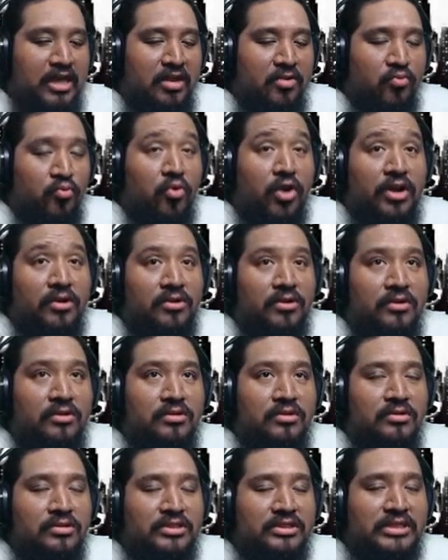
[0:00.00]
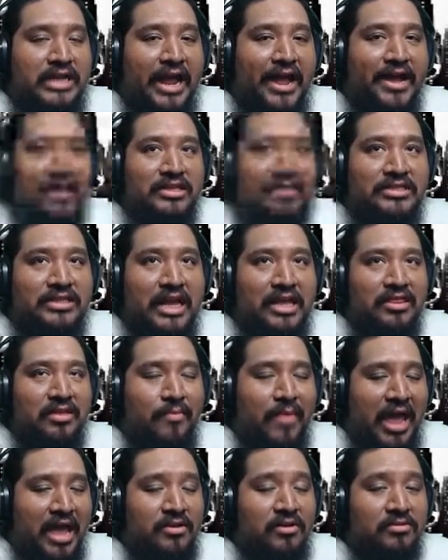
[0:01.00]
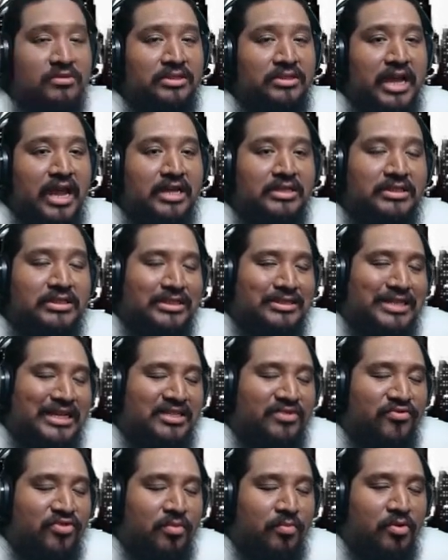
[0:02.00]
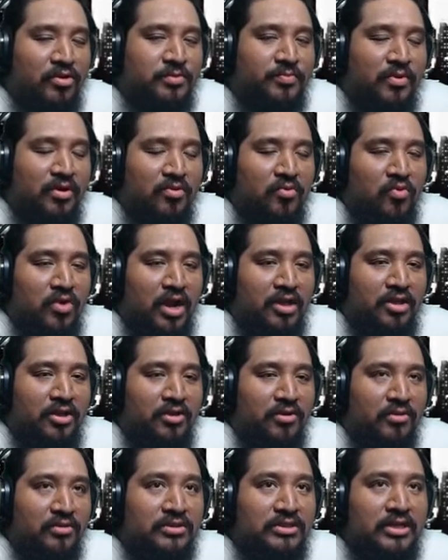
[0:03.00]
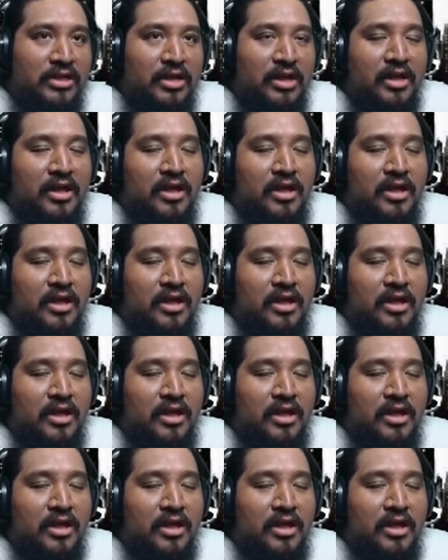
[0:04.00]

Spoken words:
rail stats and the manual stats, because that's for the most part what I use.